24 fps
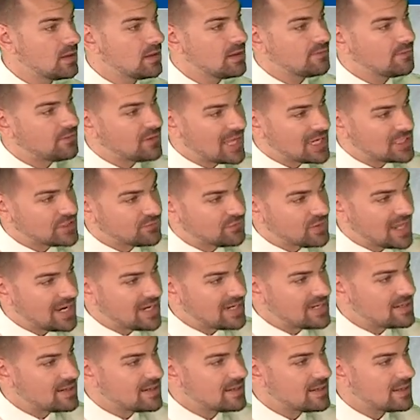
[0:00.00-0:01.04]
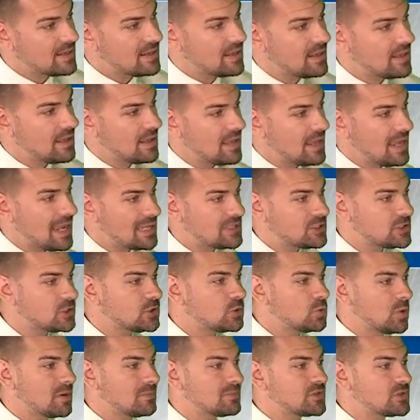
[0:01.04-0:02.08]
Flash flooding and
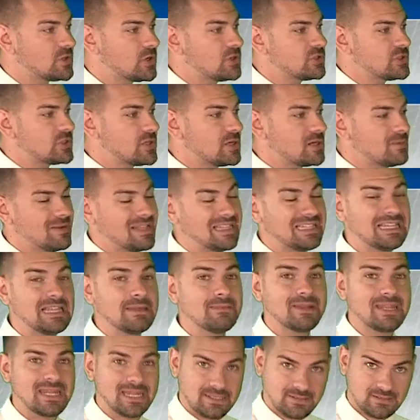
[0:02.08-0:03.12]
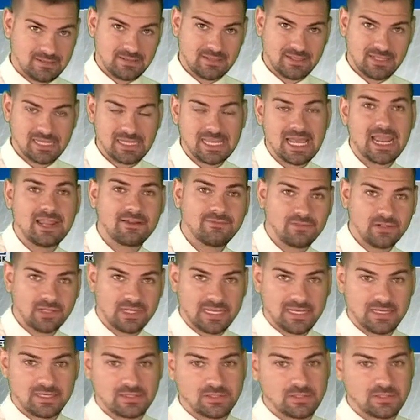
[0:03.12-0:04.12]
storm surge is going to be limited, thankfully.